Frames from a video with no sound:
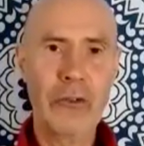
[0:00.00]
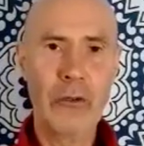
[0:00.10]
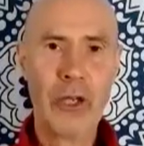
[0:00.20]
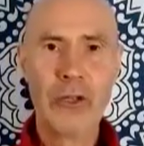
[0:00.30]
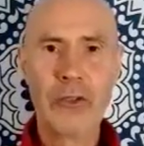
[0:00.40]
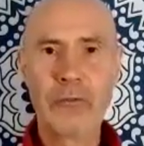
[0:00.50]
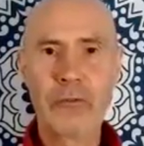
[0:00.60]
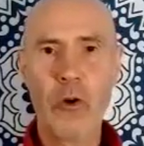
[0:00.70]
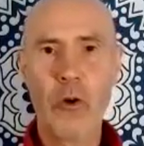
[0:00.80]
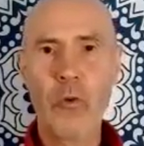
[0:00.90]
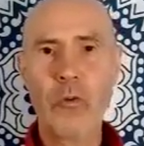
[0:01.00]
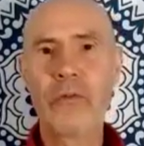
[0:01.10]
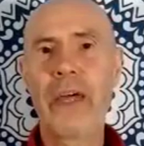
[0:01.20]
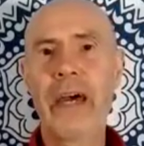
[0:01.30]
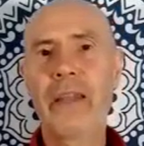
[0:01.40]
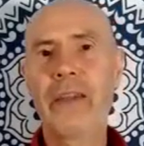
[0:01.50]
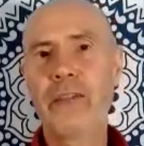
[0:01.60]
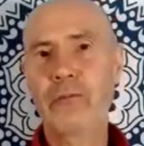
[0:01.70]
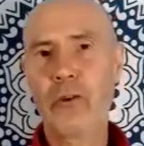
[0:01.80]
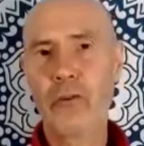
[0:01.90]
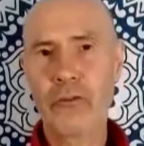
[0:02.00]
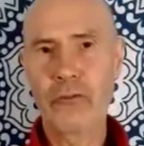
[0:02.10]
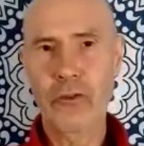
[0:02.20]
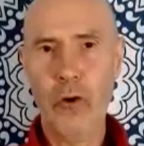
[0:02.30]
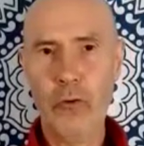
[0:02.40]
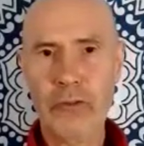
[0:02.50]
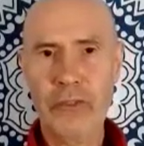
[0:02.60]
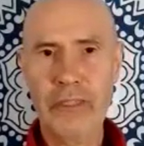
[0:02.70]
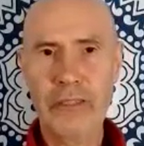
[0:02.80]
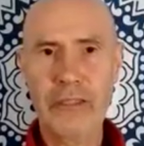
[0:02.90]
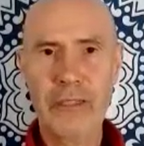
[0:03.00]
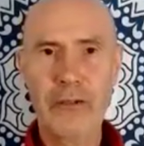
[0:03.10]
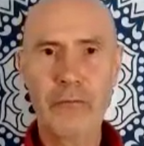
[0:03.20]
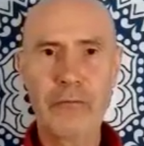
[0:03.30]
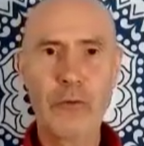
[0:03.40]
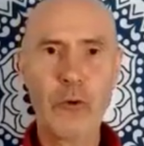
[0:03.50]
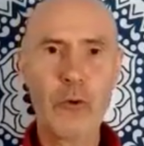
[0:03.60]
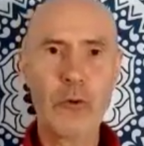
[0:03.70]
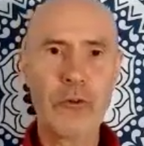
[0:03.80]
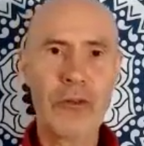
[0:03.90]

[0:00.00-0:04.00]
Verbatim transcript: So you've got all of that. Then you've got the toxins in the food,